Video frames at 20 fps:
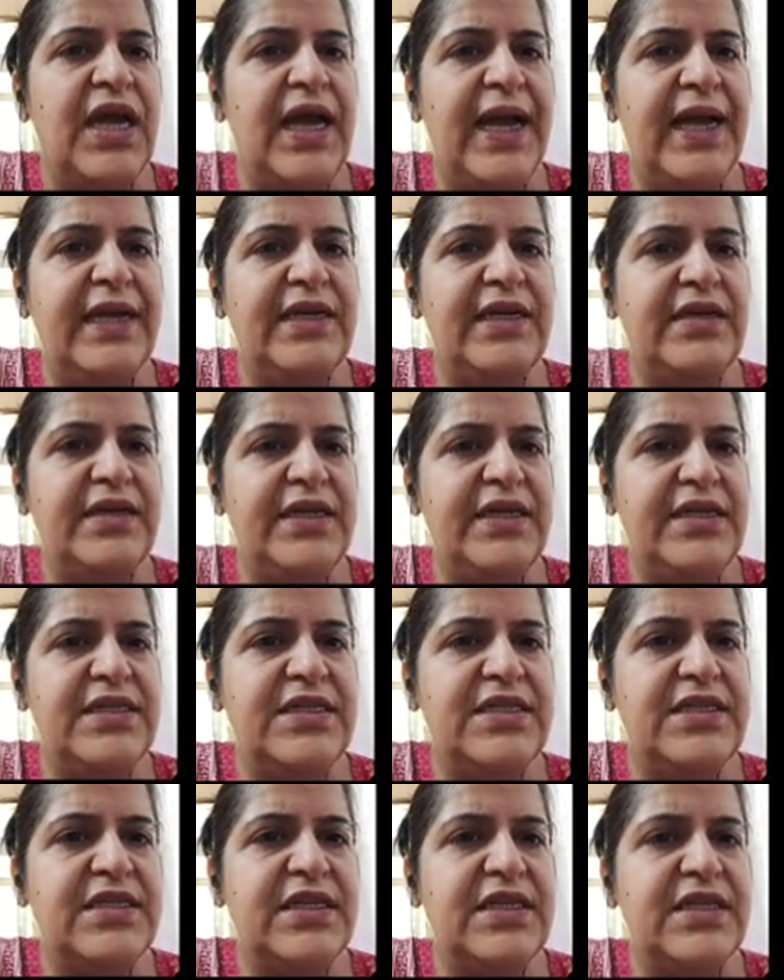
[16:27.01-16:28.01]
and
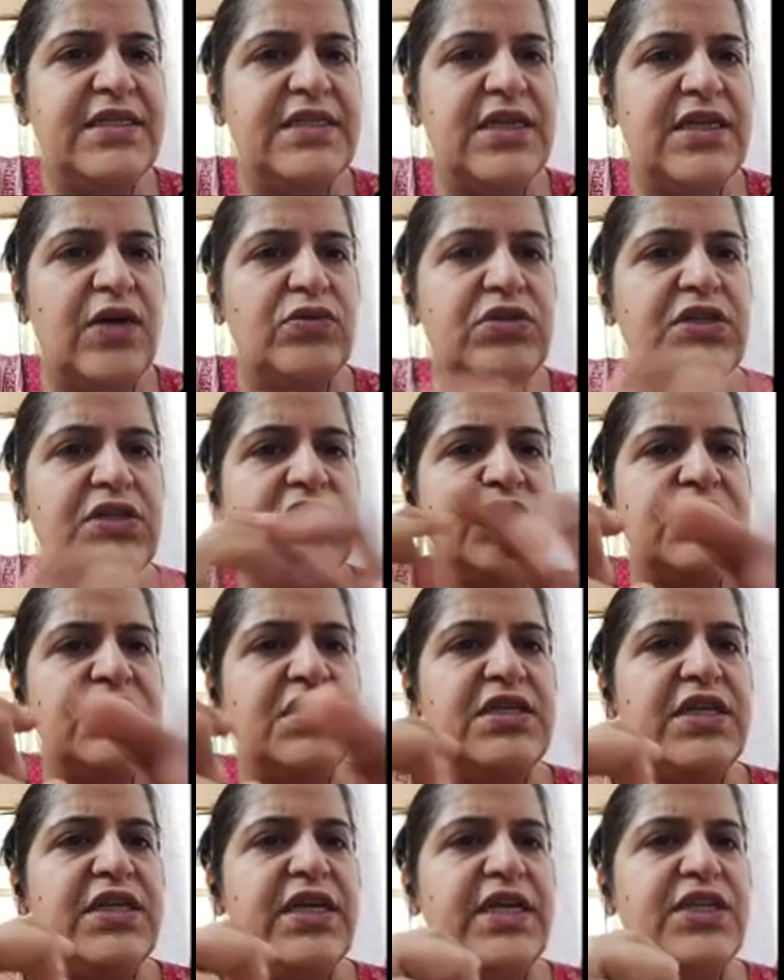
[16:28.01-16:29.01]
Eastern and
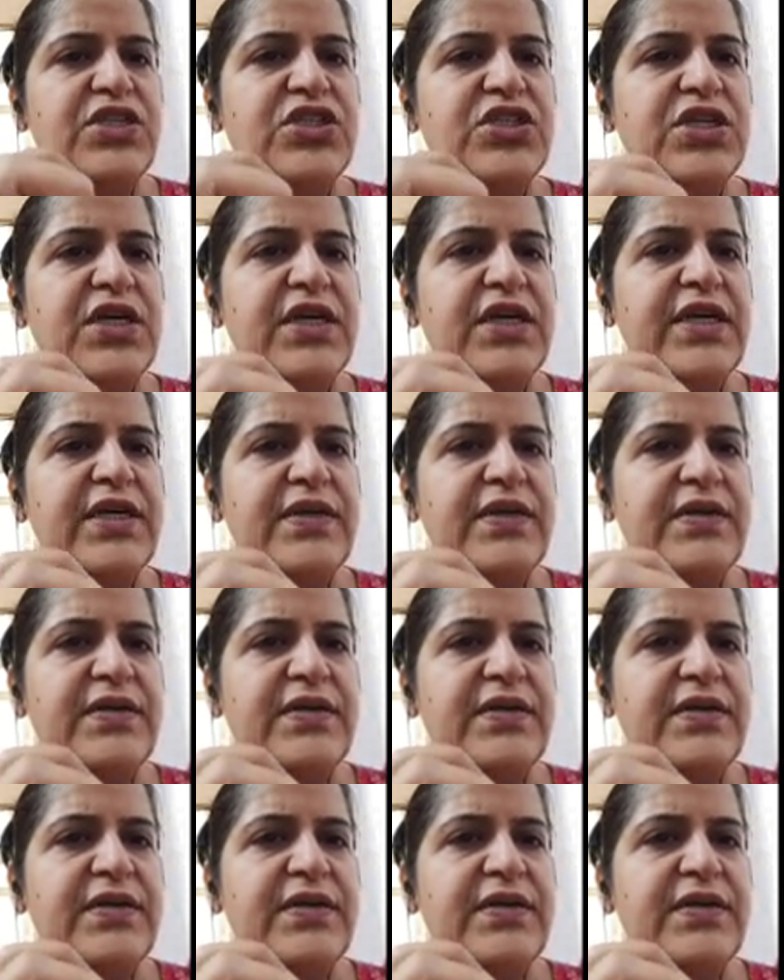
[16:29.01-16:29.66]
Southeastern Asia